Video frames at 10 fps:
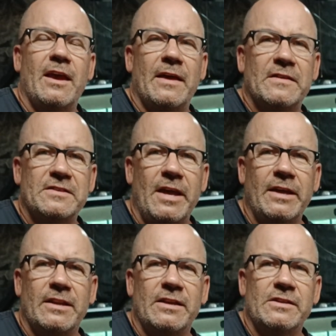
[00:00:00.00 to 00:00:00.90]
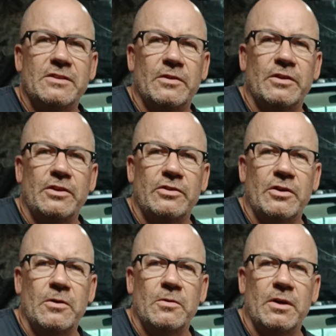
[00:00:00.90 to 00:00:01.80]
And the second is so that you
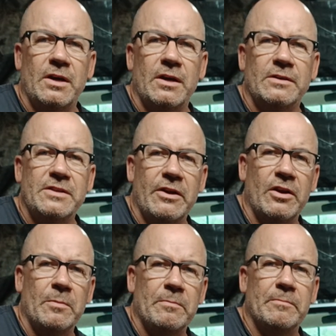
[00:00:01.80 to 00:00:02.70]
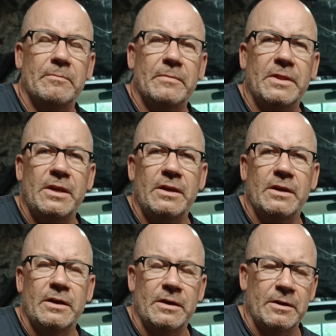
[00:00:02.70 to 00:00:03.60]
don't tear up
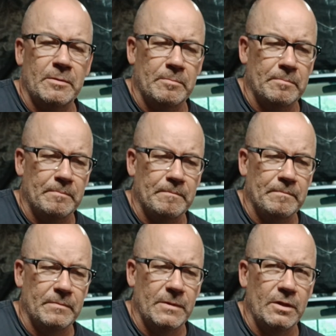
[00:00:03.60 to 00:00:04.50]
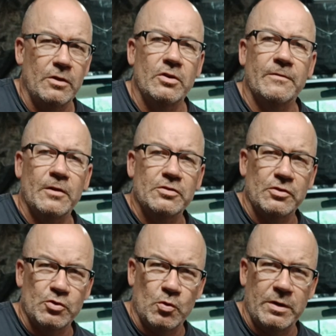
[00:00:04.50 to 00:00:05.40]
the
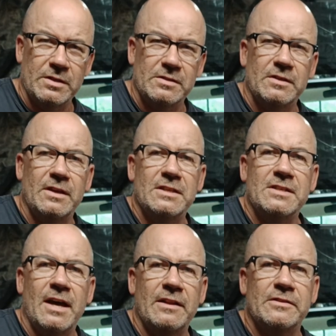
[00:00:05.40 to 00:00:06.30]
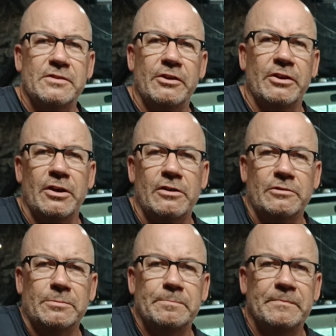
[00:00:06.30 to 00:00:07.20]
universal joints inside of the steering
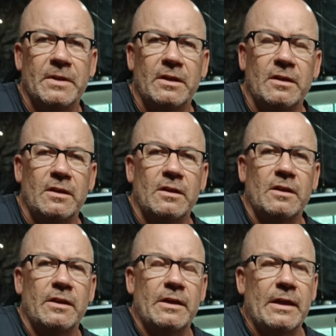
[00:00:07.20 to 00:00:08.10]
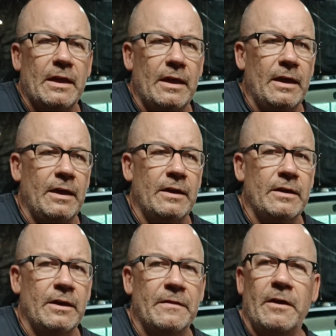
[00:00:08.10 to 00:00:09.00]
knuckle. And
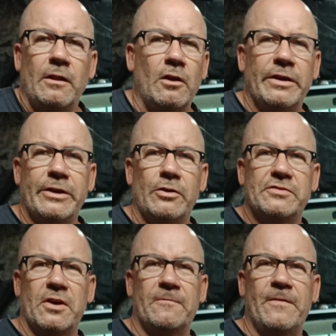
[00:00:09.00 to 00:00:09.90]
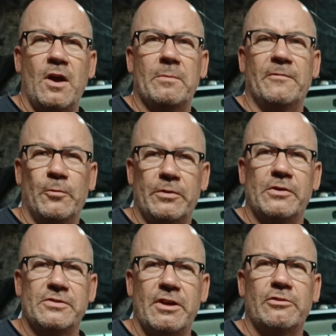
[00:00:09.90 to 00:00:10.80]
they'll only go so far before
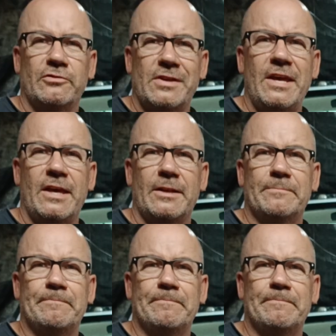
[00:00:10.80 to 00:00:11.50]
those knuckles hit.